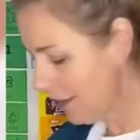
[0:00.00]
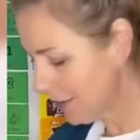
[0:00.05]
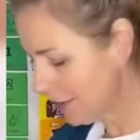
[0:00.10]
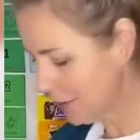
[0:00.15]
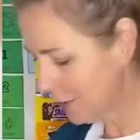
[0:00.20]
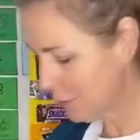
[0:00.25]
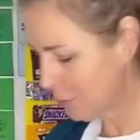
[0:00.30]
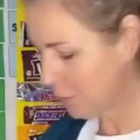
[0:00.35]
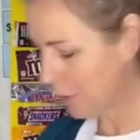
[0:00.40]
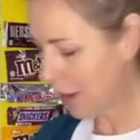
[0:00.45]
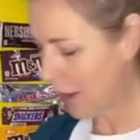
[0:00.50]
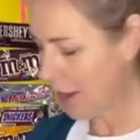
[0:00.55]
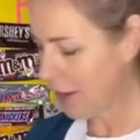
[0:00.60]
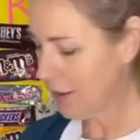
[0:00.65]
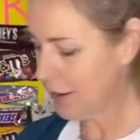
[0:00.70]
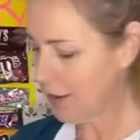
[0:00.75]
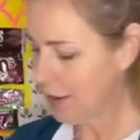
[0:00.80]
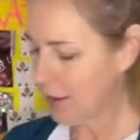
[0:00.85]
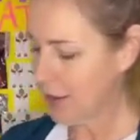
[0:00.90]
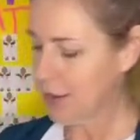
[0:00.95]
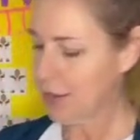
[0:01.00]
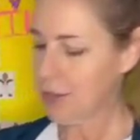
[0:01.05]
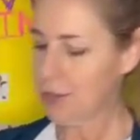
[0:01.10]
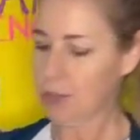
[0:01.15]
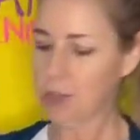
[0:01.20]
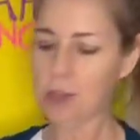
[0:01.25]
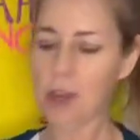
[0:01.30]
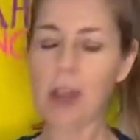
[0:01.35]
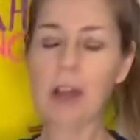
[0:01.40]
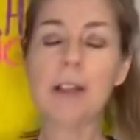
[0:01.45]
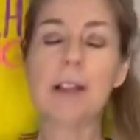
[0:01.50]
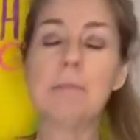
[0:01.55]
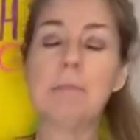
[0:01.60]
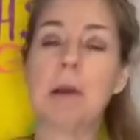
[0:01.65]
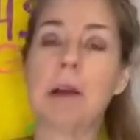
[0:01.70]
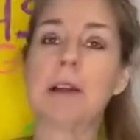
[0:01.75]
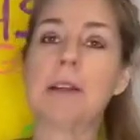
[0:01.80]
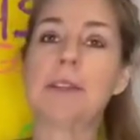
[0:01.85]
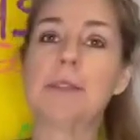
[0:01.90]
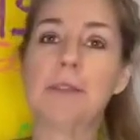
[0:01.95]
Also brought chocolate
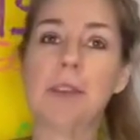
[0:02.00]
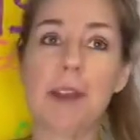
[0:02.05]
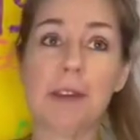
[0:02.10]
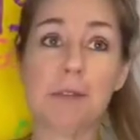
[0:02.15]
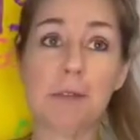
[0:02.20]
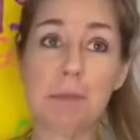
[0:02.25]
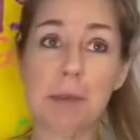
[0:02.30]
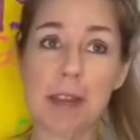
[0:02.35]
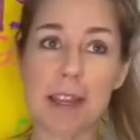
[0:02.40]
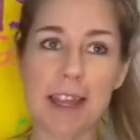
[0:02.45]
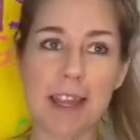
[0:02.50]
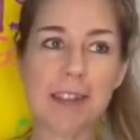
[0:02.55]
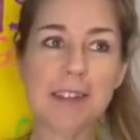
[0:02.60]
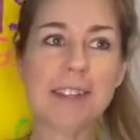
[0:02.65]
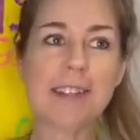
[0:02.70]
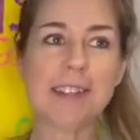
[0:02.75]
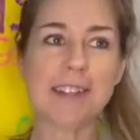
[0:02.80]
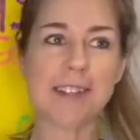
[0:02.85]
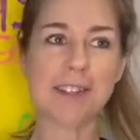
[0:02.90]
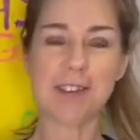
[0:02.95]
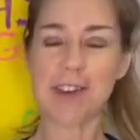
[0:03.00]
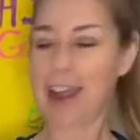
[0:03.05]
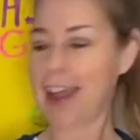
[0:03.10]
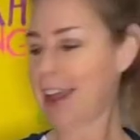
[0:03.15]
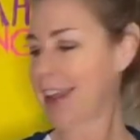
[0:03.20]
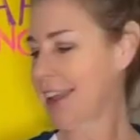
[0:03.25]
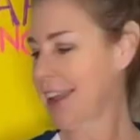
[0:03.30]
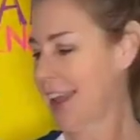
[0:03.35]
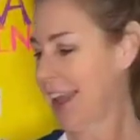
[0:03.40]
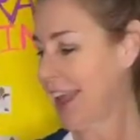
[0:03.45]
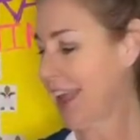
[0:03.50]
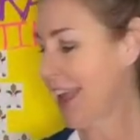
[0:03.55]
bars for everybody else to try.